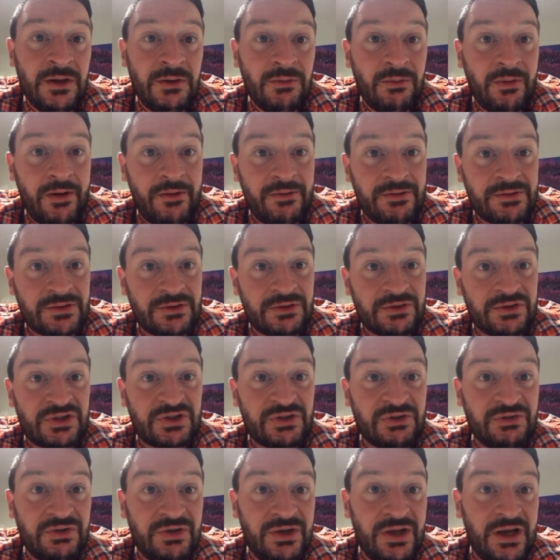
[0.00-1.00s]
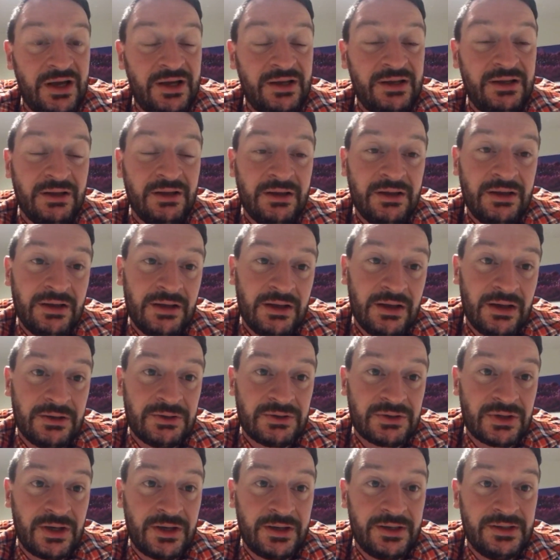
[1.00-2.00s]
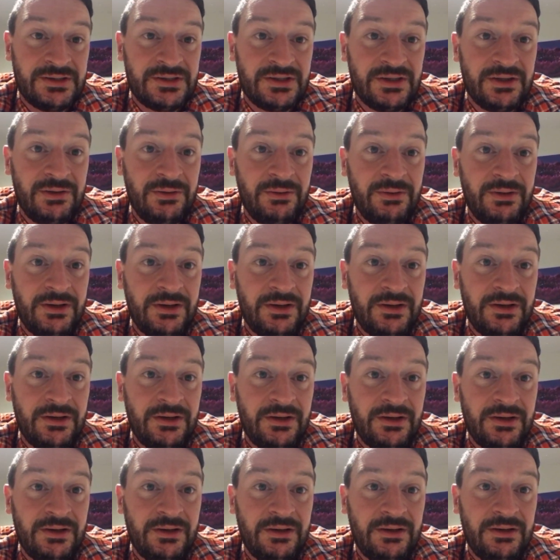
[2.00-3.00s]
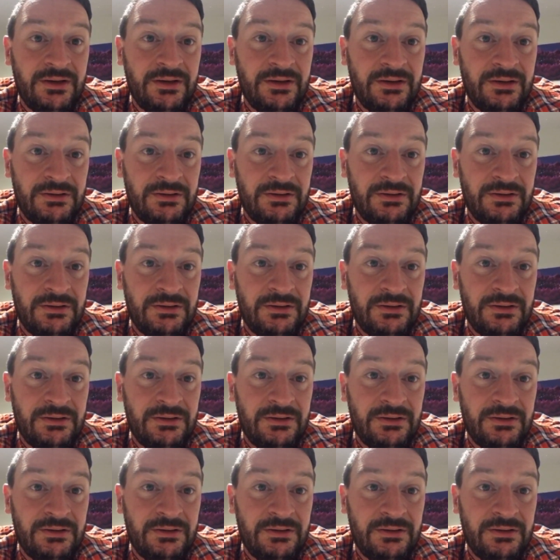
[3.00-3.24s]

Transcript: Whereas on a Sunday, I try to